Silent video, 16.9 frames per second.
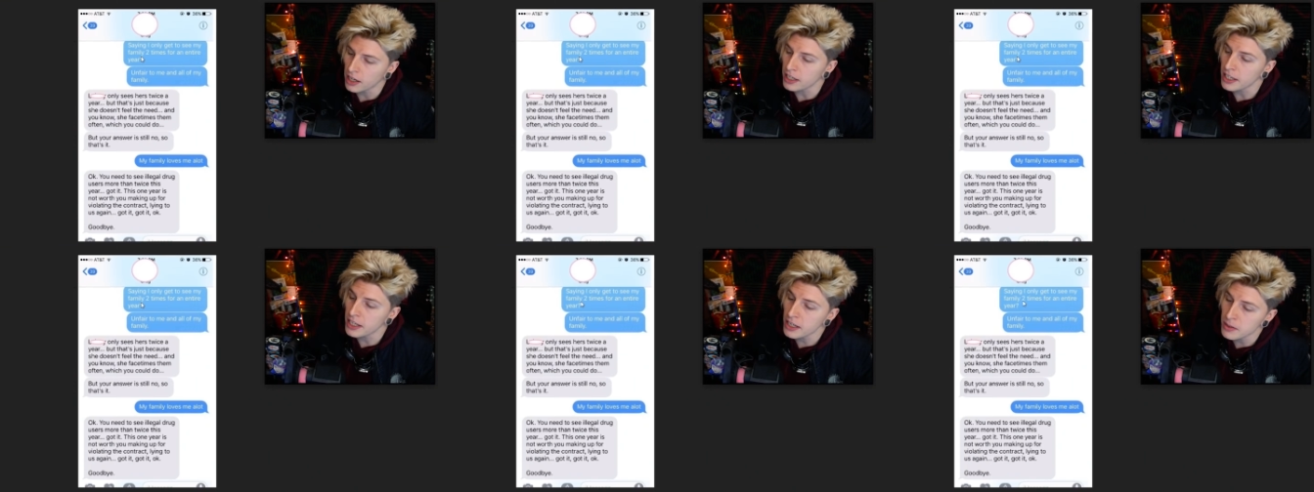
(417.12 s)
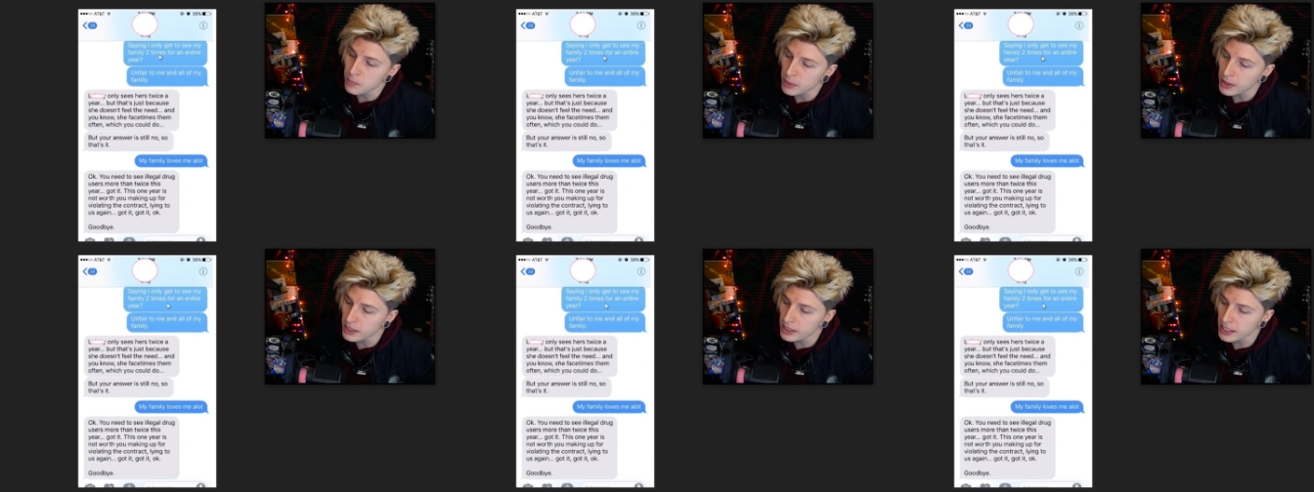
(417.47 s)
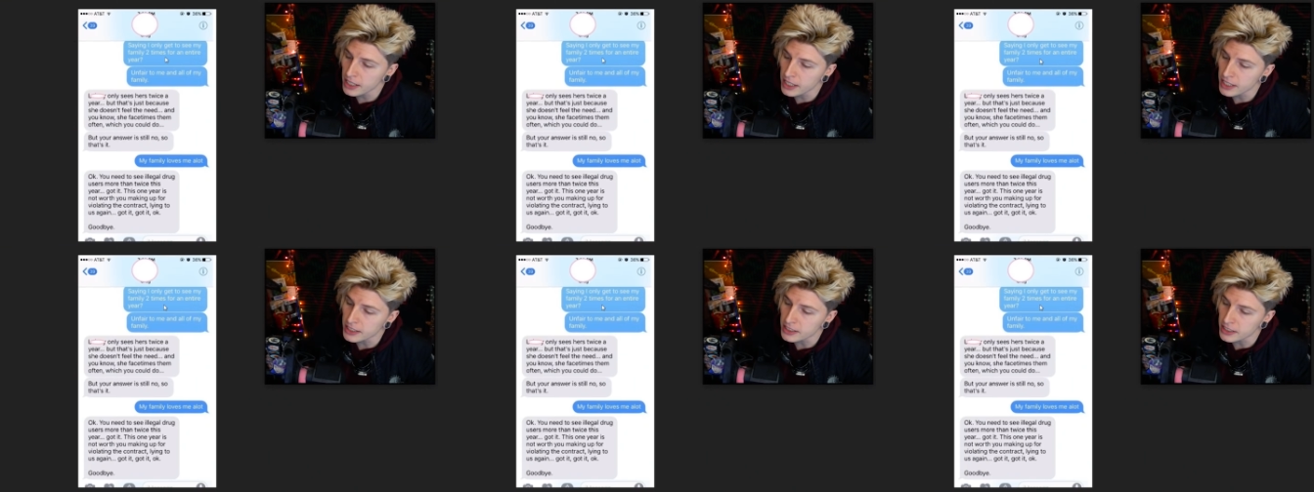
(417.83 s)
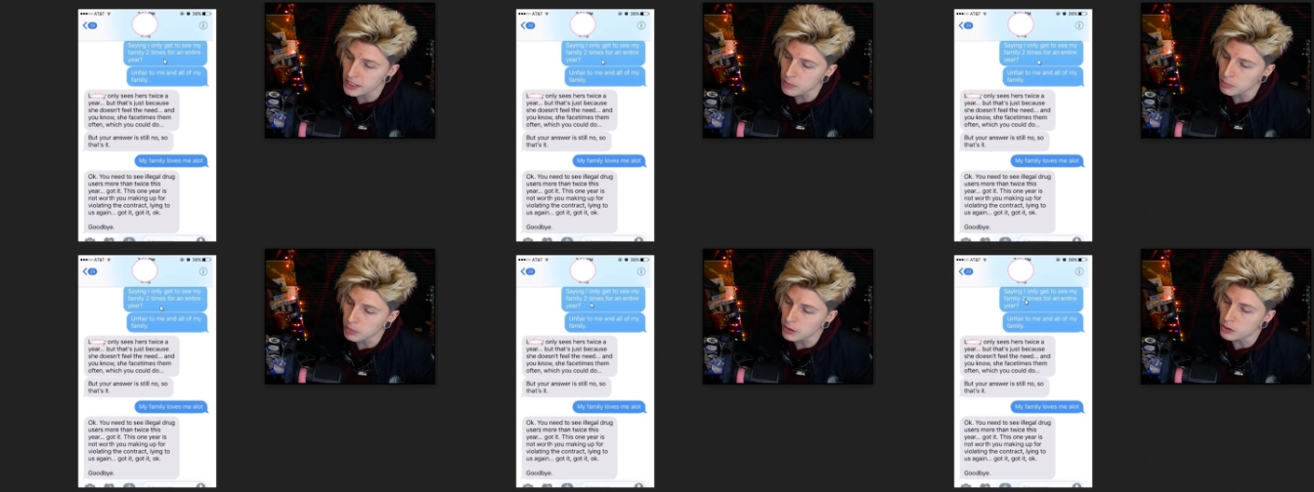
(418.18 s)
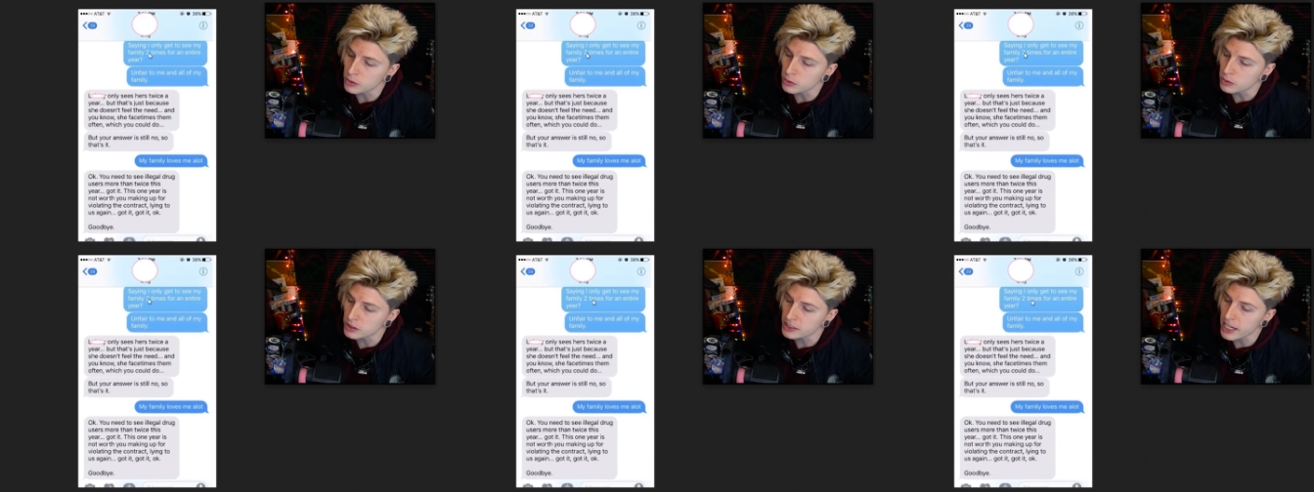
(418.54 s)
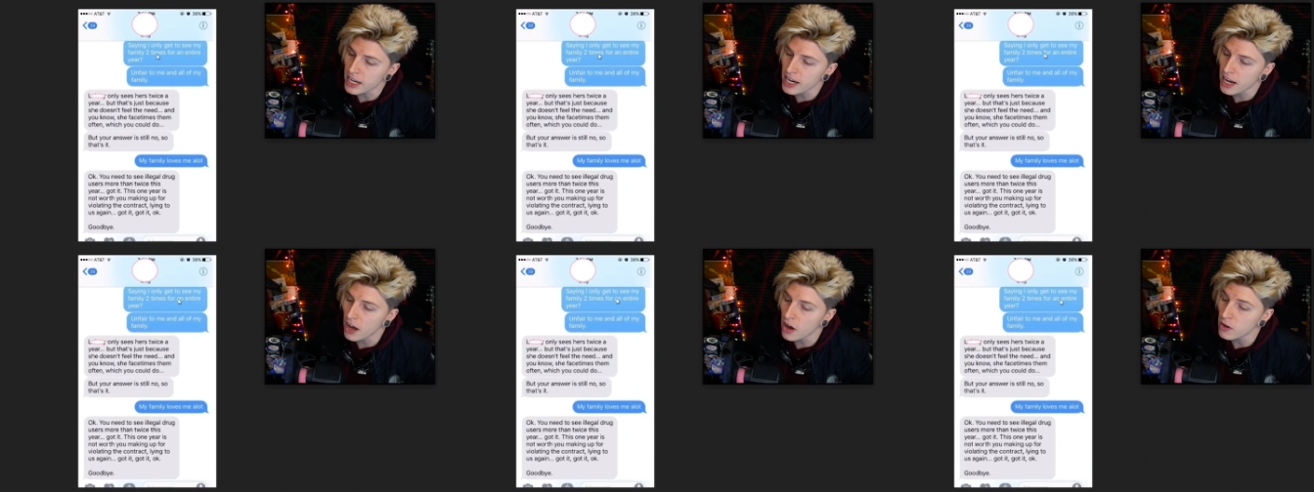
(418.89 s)
Again, Billie is in blue,
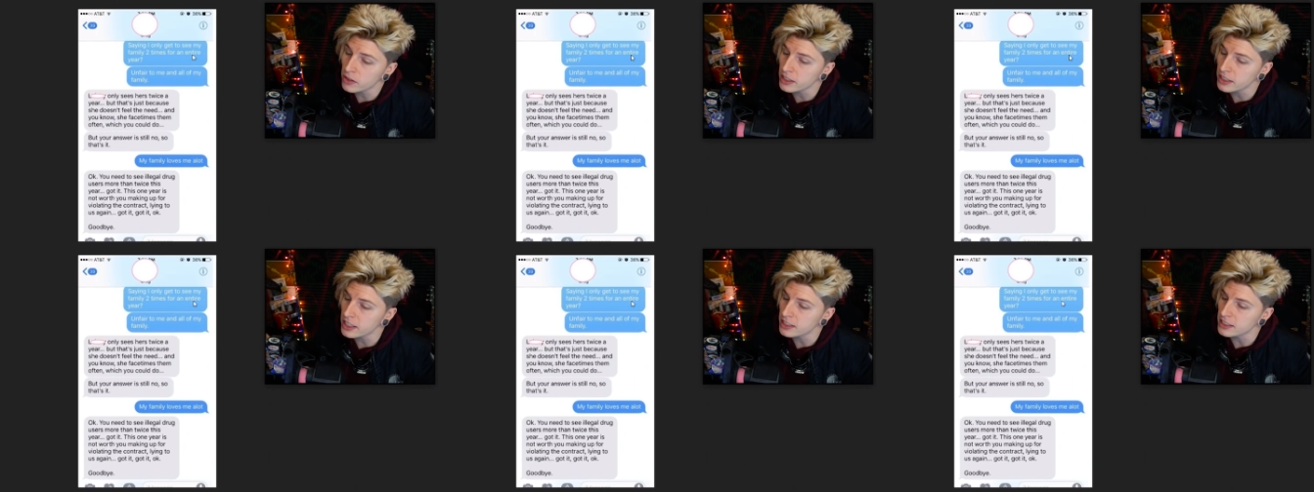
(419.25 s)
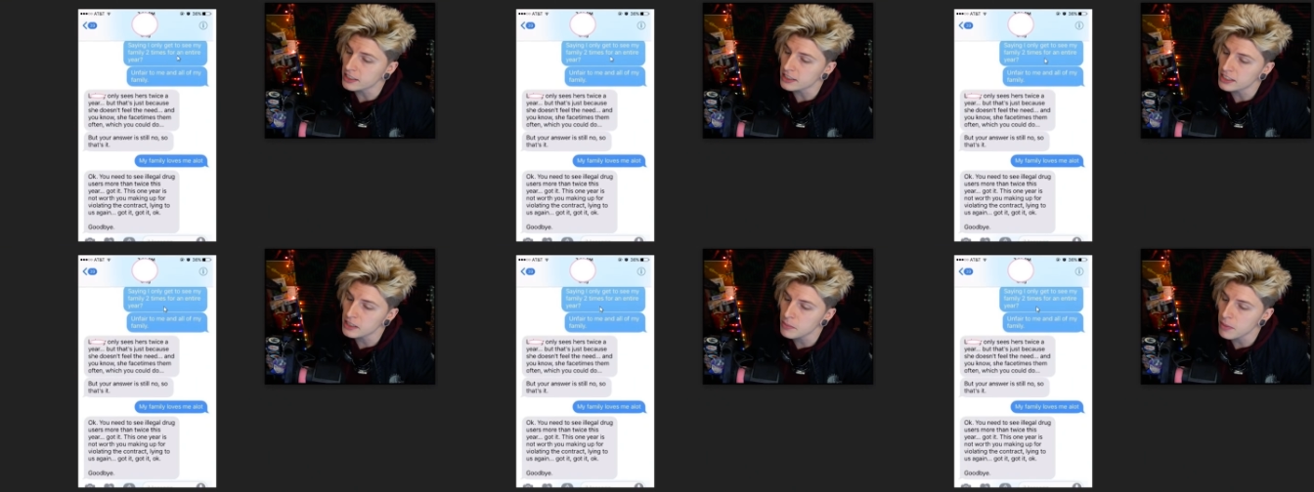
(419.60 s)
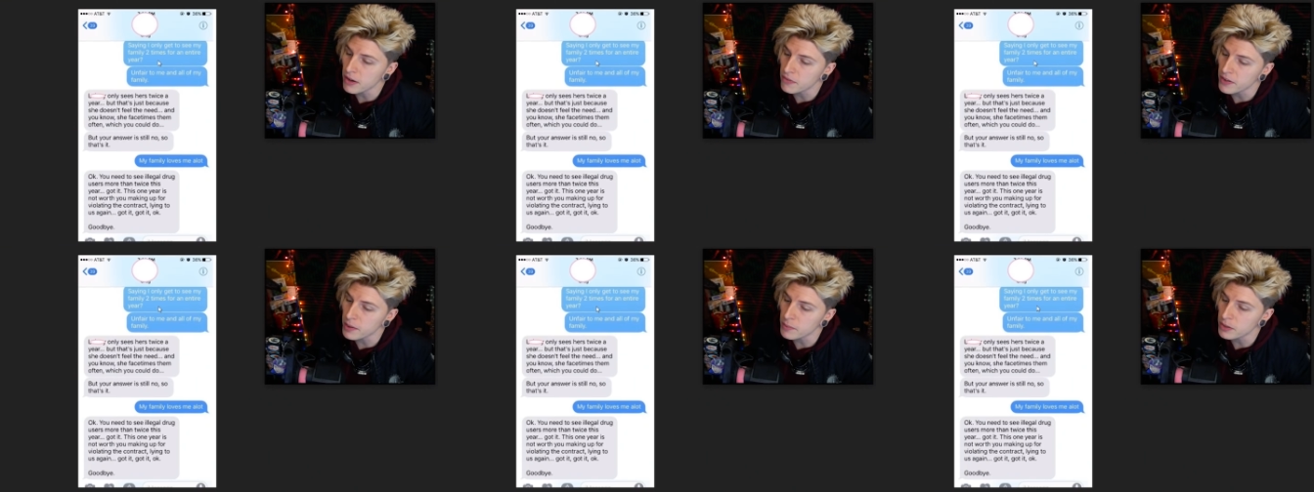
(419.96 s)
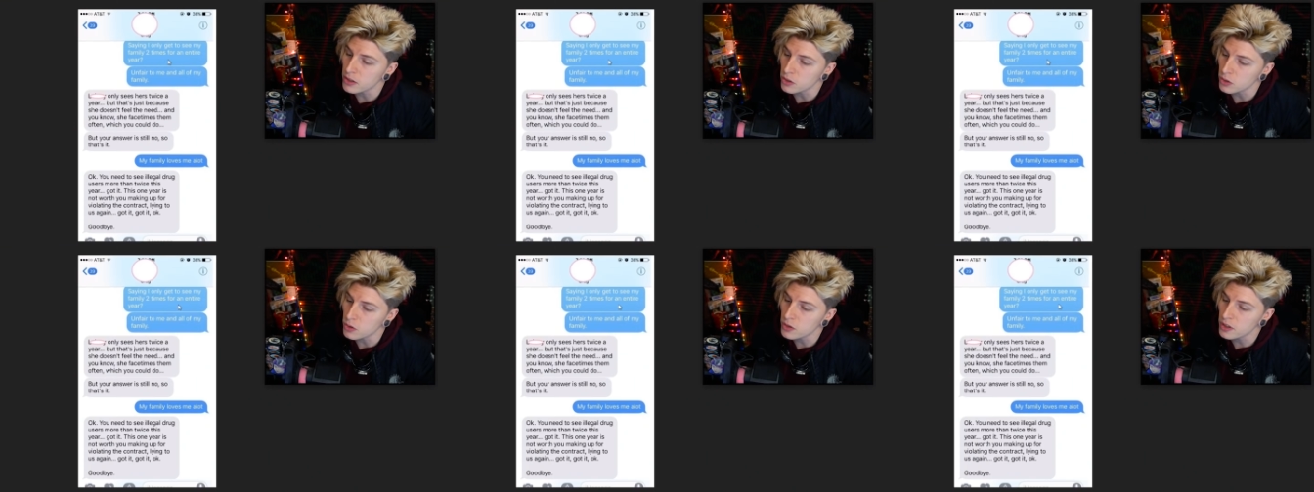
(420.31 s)
saying I only get to see my family two